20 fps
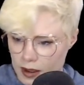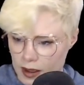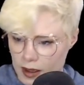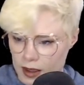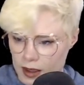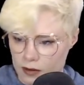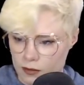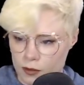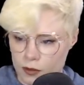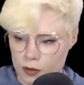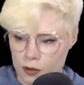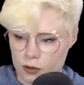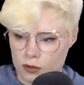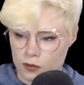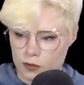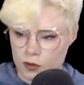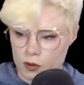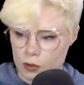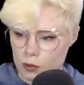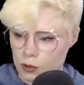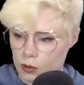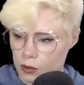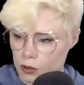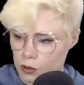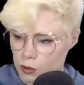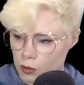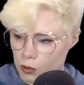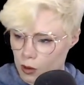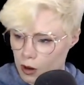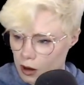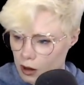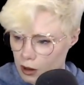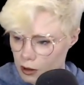And for those of you who are